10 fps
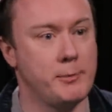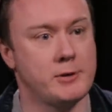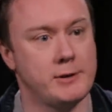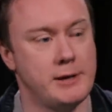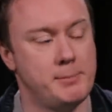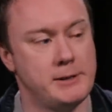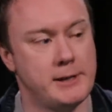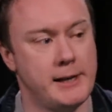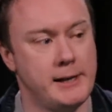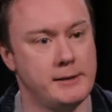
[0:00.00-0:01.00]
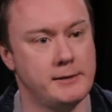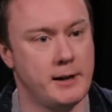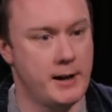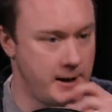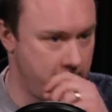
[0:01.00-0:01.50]
Amstrad CPC. Yeah.
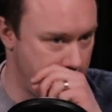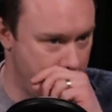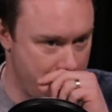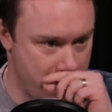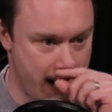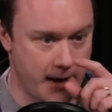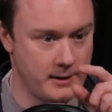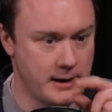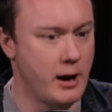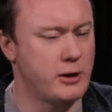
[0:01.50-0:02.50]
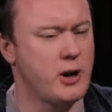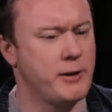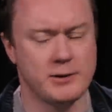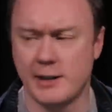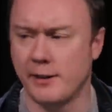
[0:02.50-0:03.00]
Uh, and then yeah,
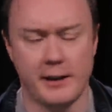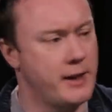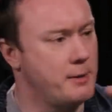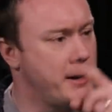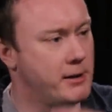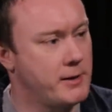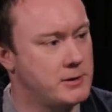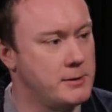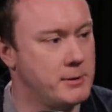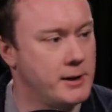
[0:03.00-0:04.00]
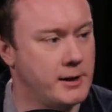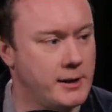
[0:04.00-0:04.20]
Atari ST, I think, then Amiga eventually. But yeah.